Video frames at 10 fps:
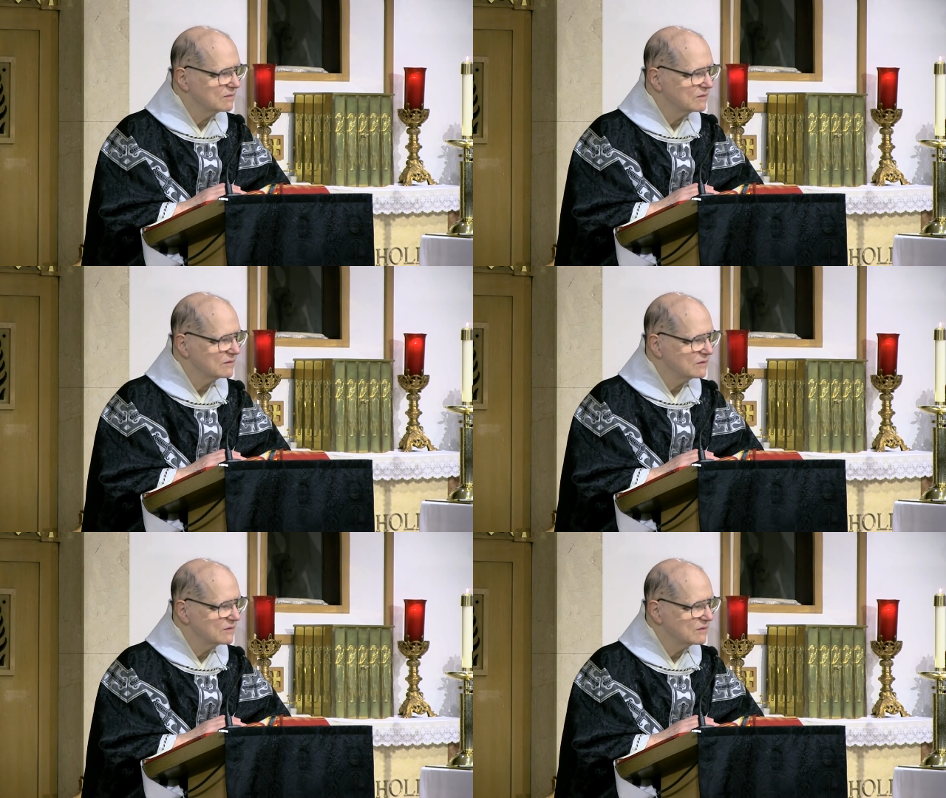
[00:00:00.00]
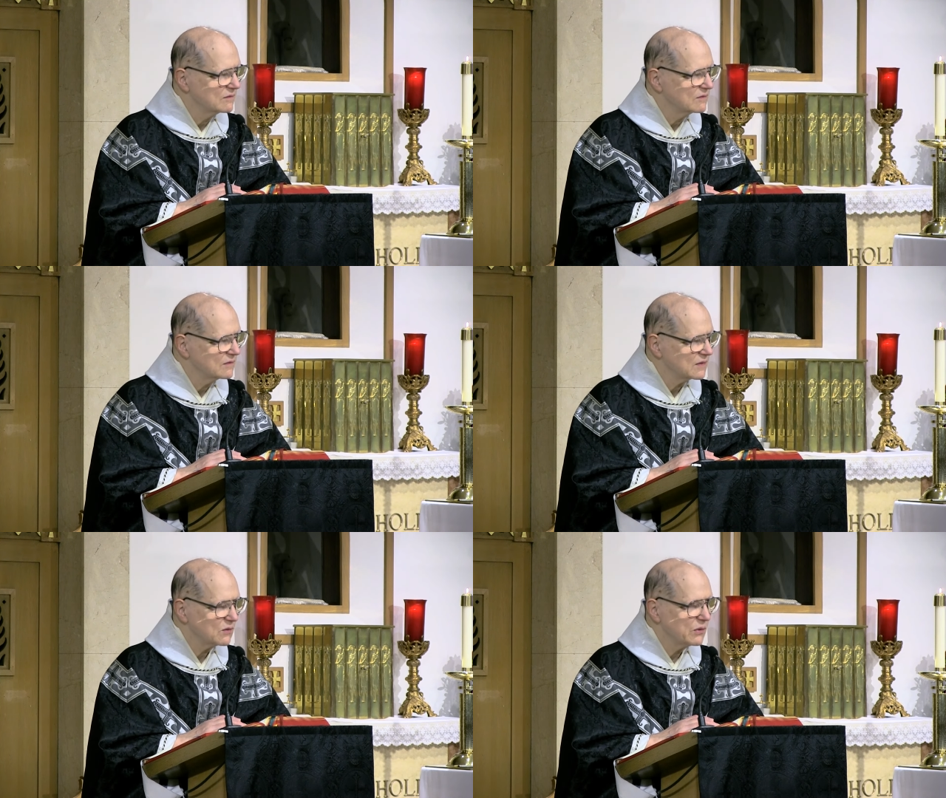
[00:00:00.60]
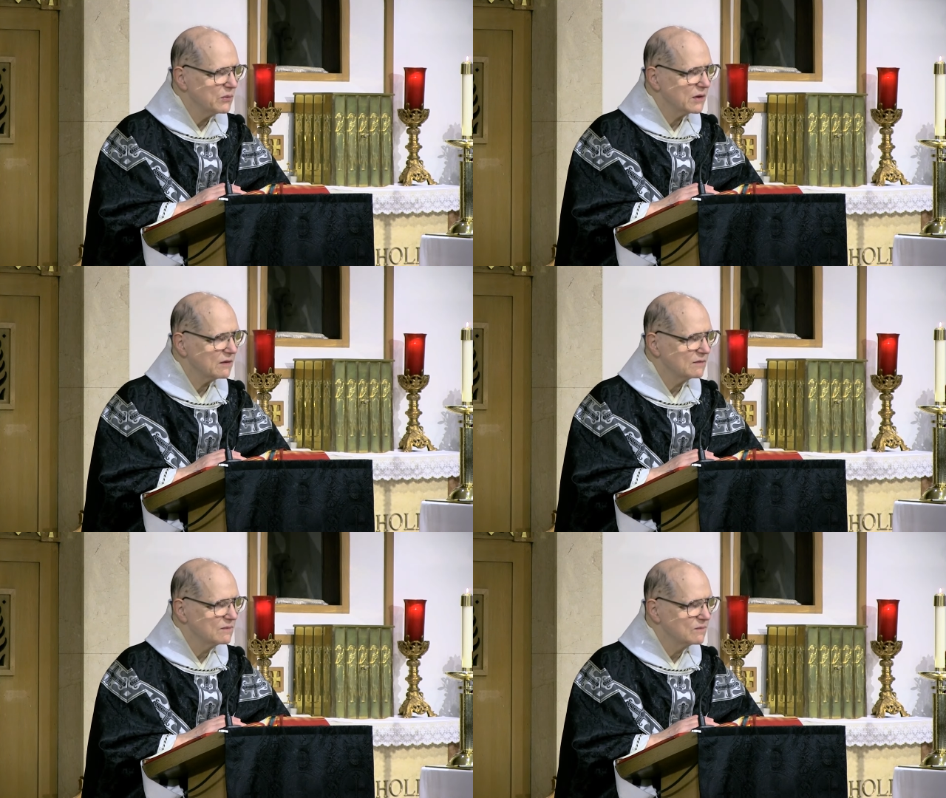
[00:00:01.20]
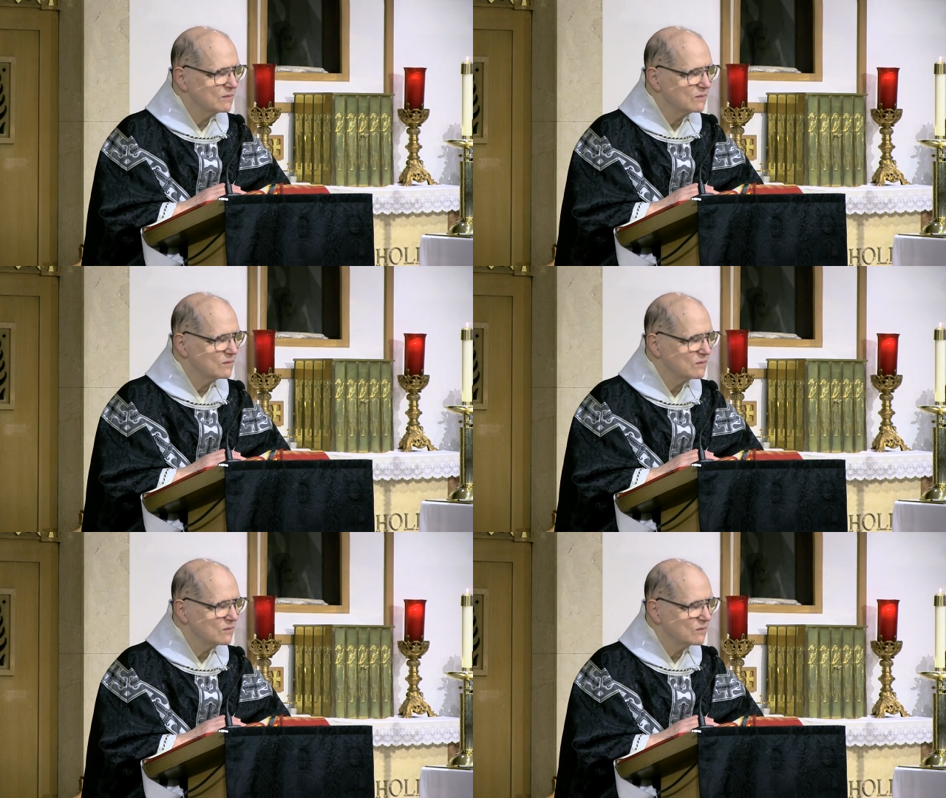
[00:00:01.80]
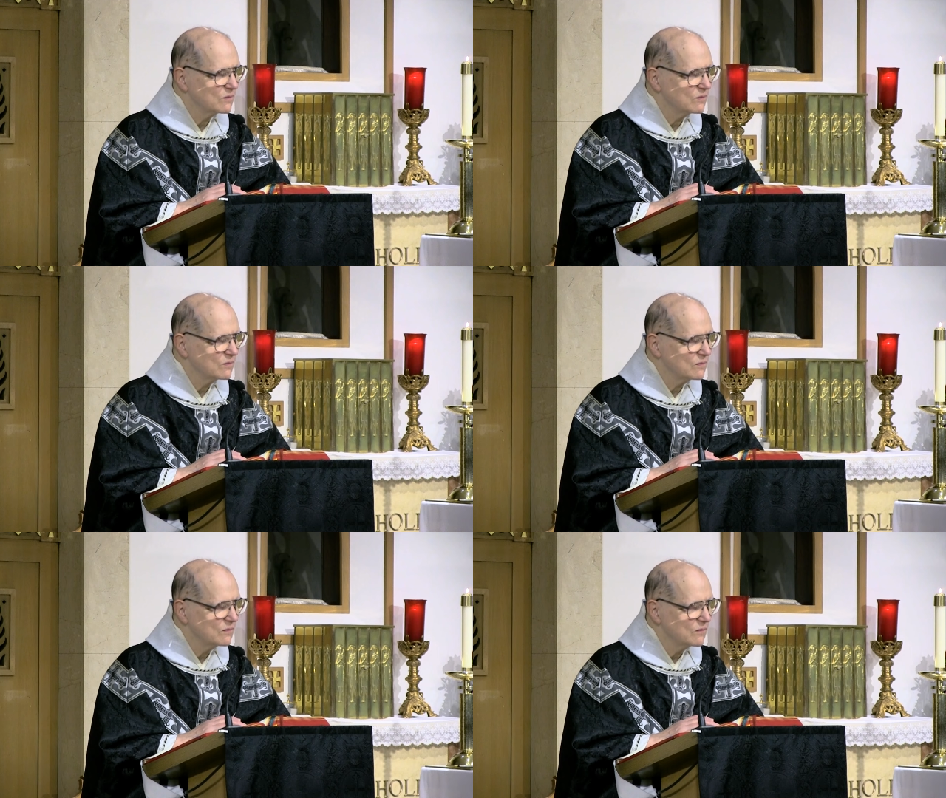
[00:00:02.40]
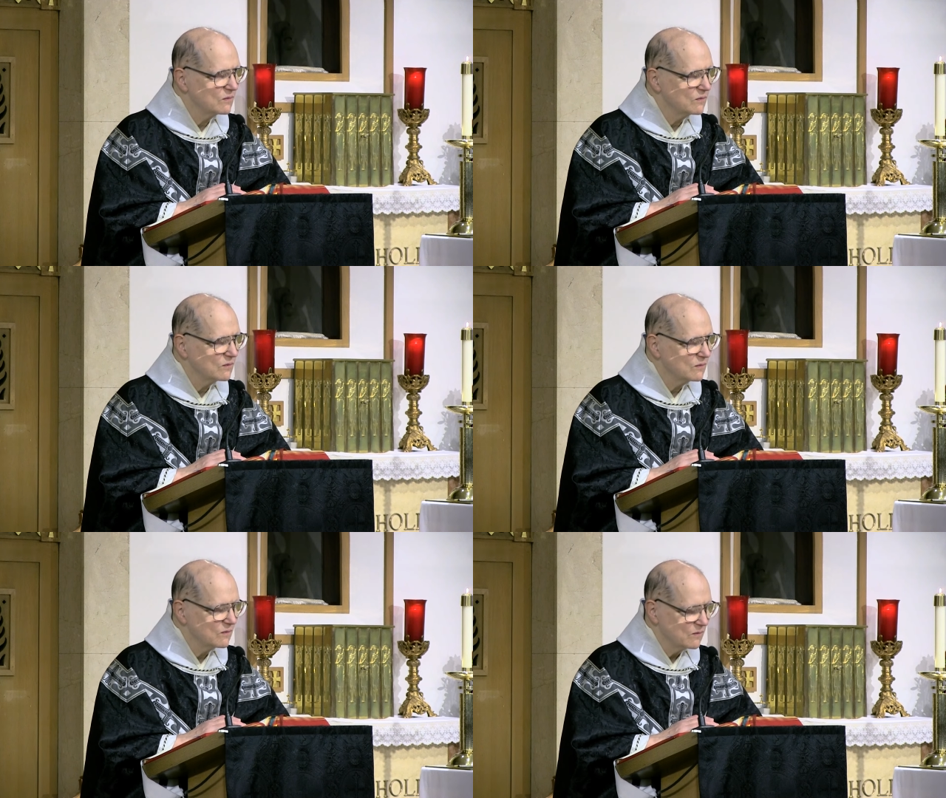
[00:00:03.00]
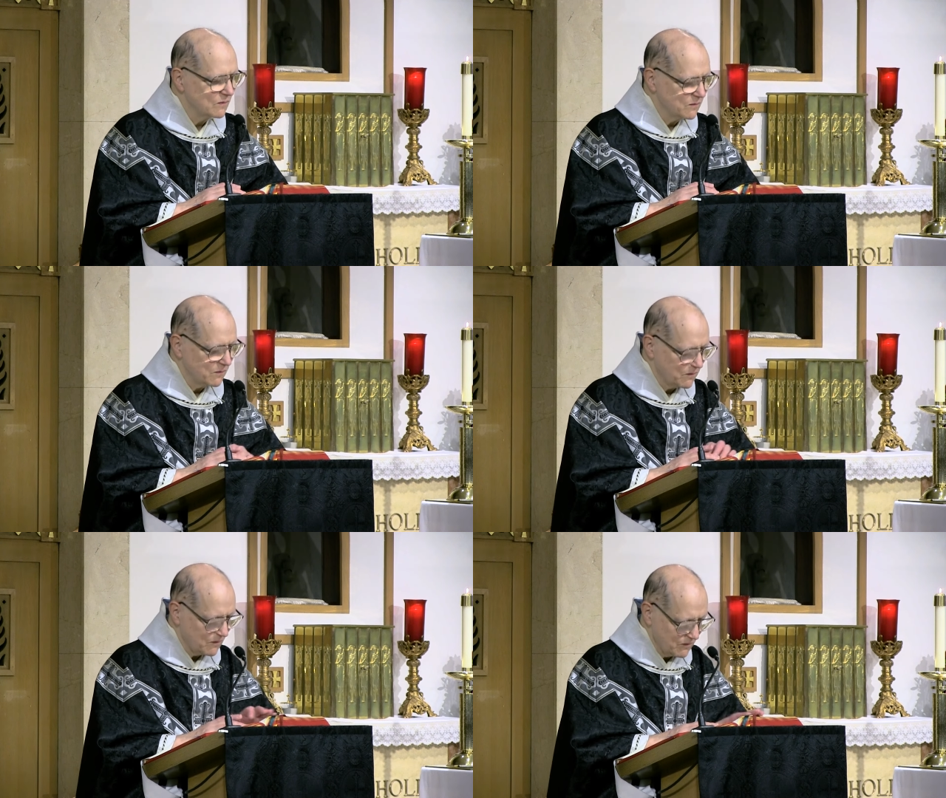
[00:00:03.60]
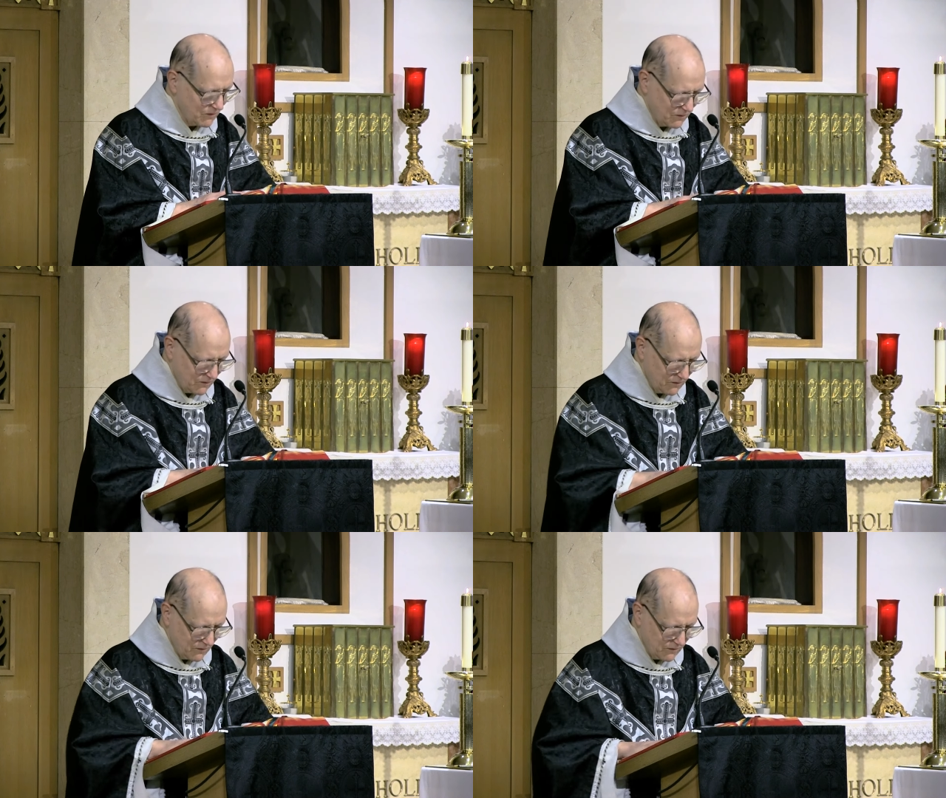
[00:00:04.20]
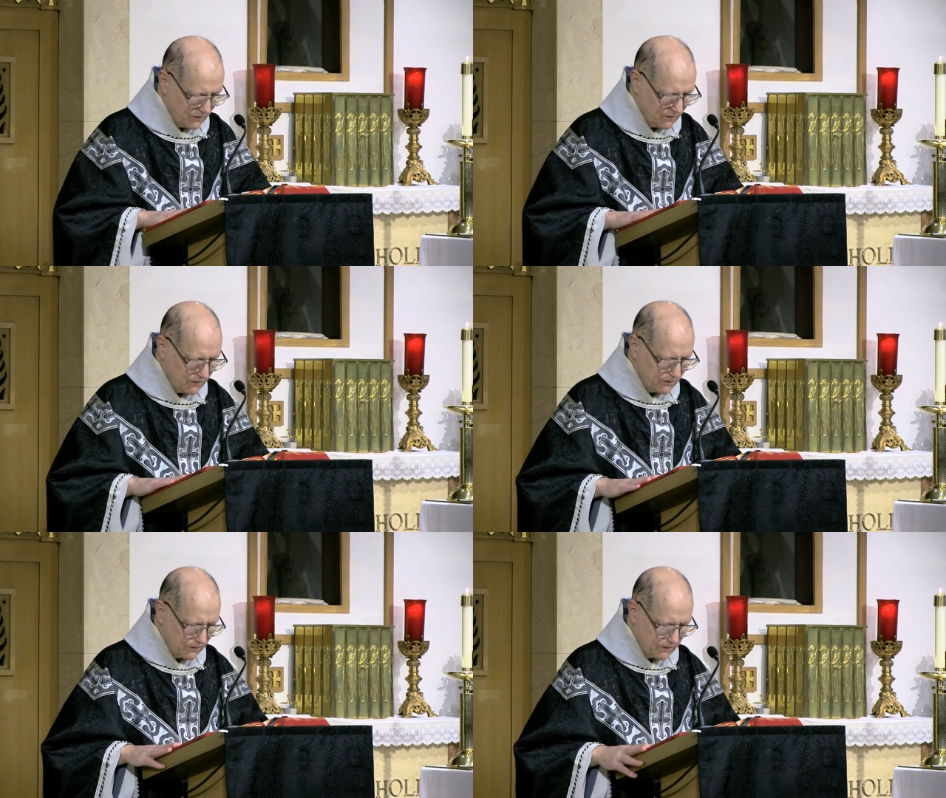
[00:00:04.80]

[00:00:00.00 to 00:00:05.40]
(silence)